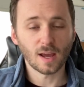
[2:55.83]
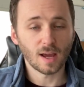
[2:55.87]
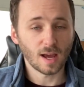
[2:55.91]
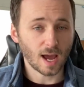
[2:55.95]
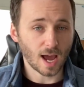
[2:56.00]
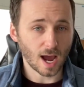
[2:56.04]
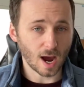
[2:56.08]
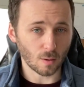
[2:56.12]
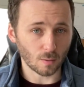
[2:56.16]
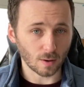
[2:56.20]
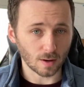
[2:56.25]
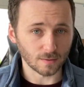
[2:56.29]

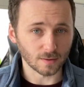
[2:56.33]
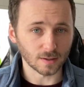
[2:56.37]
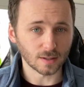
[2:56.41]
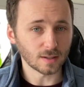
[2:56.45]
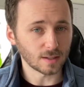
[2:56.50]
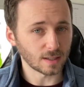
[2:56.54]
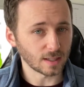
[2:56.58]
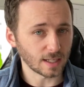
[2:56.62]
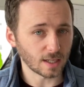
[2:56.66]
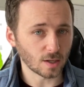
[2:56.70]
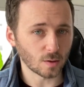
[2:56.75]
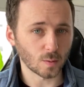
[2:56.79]
However,
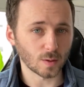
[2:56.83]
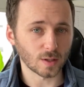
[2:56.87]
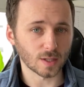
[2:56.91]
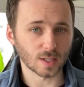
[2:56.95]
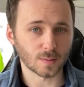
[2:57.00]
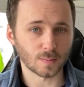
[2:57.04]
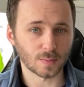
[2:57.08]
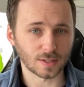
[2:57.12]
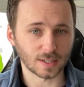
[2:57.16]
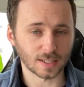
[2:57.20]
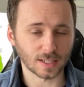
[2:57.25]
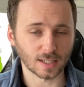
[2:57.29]
NIO in this
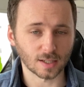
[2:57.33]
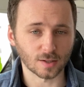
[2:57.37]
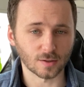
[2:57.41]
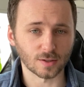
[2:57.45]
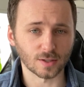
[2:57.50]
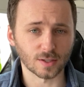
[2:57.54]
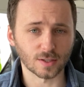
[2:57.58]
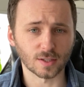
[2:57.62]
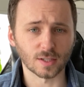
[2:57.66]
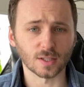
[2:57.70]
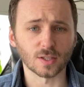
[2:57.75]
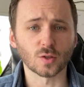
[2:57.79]
particular
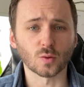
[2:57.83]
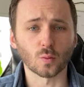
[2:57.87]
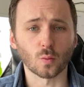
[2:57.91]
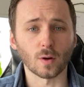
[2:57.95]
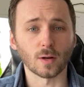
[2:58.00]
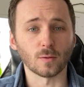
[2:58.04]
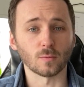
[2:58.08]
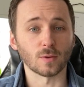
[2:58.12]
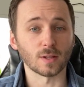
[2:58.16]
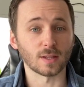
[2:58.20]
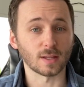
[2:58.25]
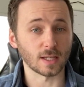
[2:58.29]
instance
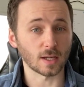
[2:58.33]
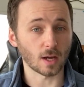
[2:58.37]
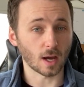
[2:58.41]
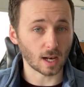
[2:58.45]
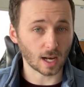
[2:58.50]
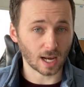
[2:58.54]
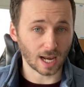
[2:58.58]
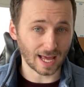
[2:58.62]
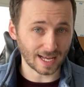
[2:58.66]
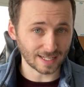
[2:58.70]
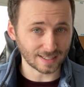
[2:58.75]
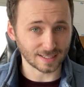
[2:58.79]
went with the
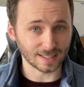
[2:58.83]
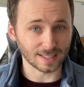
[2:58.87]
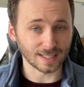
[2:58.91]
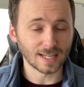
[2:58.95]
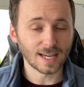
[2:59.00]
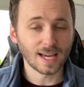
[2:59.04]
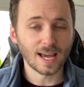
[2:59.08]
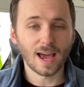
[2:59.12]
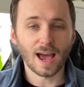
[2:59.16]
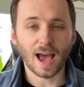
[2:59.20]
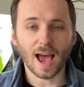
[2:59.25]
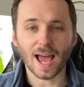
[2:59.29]
latter
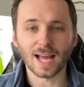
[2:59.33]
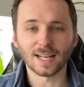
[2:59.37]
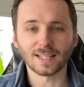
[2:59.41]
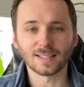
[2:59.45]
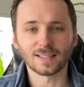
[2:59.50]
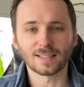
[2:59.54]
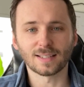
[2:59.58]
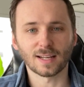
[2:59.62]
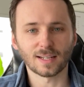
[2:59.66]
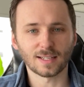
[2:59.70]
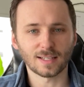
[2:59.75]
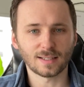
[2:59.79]
and
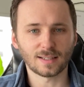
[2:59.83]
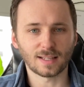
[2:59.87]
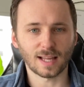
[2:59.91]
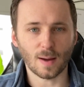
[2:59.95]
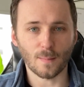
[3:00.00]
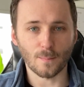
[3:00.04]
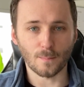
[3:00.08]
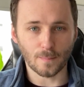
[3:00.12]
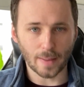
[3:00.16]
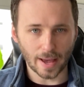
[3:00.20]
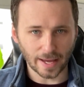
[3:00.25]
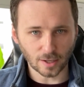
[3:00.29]
decided
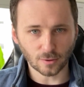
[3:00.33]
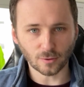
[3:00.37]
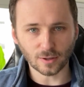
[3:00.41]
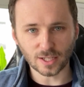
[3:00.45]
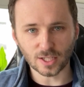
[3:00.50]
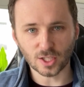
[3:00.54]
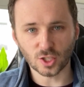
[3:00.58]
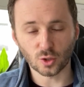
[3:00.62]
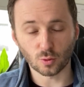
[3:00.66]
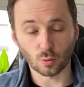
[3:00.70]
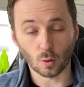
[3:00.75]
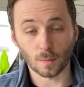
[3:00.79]
that battery
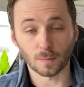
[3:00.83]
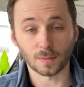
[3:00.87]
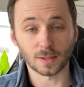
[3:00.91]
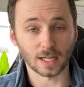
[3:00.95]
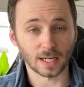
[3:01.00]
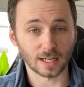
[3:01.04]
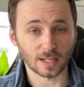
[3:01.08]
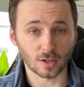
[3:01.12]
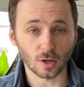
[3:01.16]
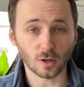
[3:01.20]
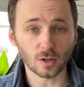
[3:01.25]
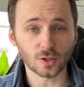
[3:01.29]
swap
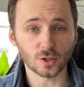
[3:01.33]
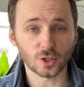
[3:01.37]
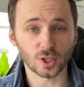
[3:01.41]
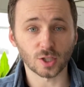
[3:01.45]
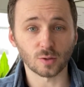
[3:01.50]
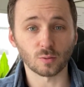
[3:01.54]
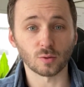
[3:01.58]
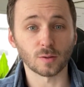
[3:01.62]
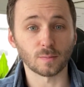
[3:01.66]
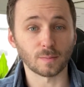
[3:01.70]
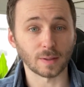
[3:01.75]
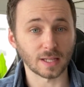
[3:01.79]
technology
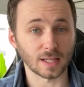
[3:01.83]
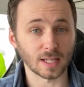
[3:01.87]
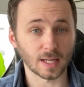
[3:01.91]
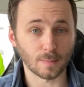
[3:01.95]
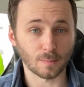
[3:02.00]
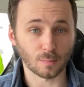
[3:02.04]
would be their